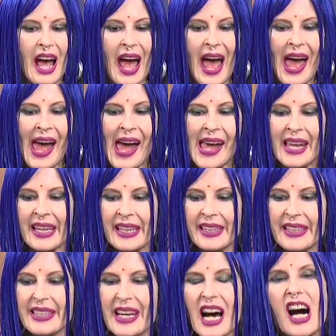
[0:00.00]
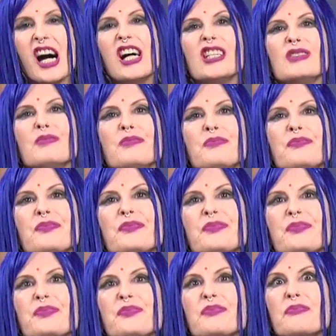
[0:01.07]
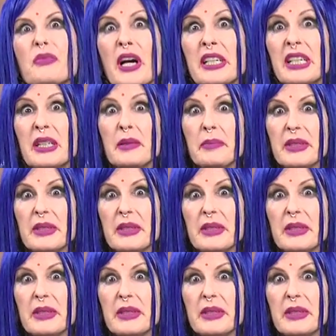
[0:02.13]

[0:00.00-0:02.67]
And my name